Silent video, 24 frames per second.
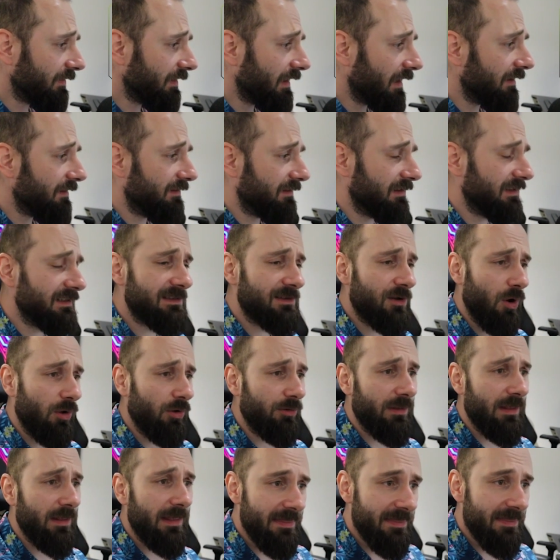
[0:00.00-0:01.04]
It's
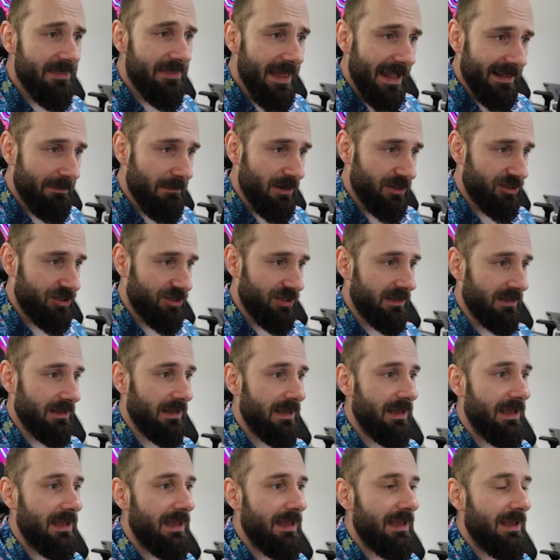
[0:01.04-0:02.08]
called Death Machine.
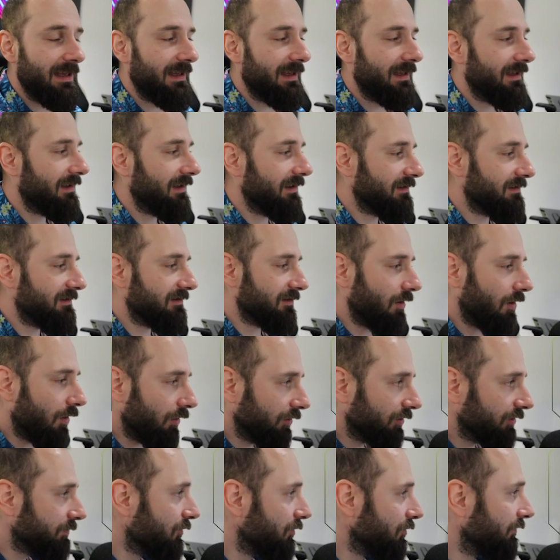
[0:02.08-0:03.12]
It's
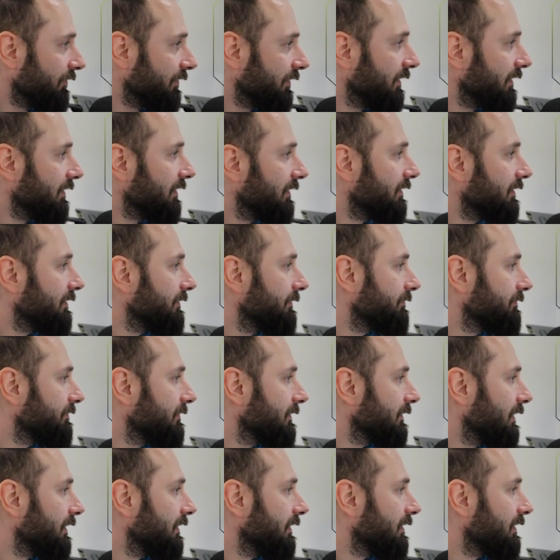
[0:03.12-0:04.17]
old movie,
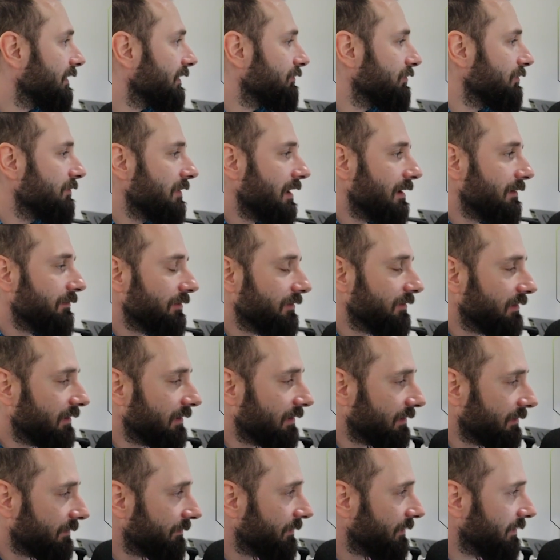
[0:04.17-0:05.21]
I can't remember
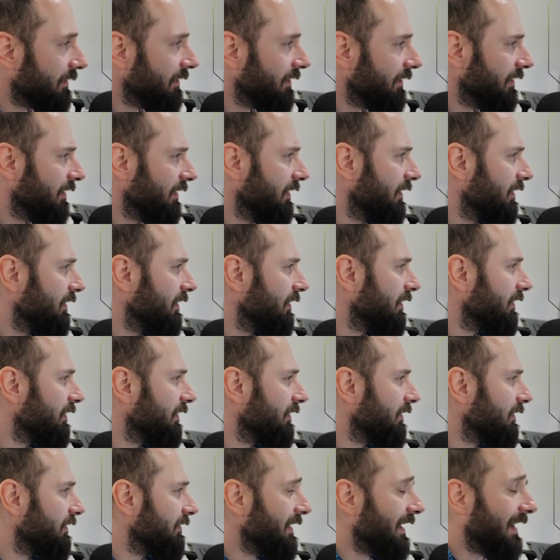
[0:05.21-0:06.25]
the
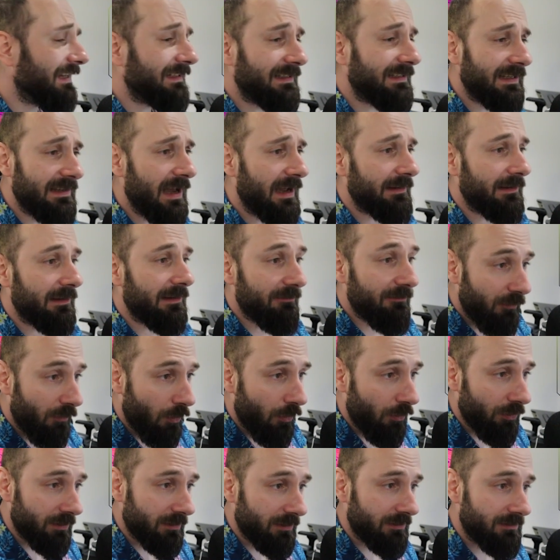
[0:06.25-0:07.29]

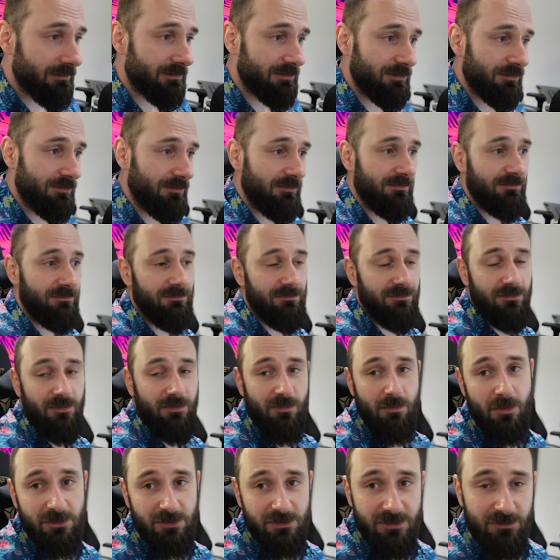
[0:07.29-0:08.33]
1994, so for
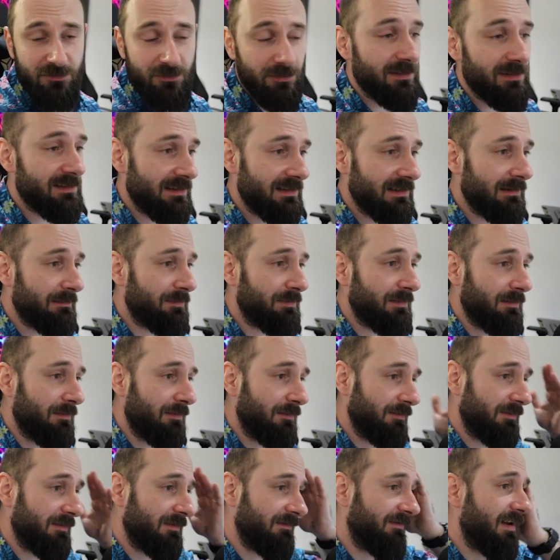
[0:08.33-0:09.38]
most of you this is like
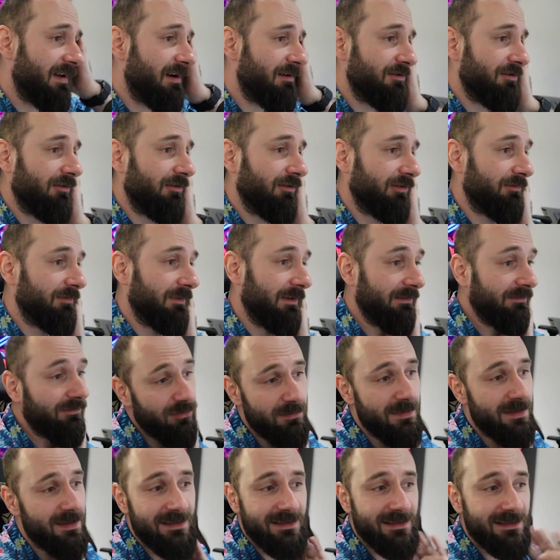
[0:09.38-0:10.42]
probably very old, but for
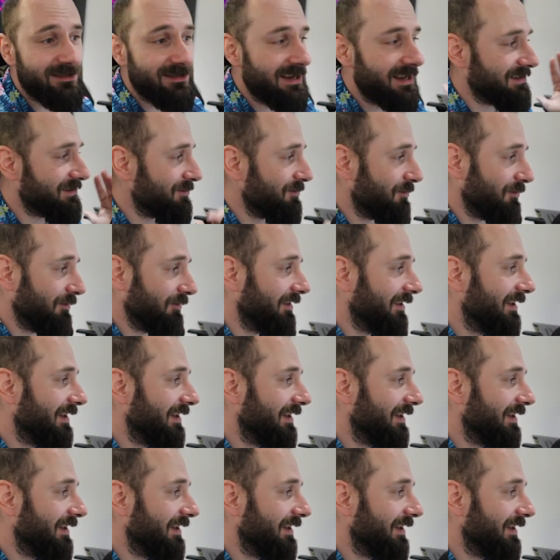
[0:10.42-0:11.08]
me it's just old.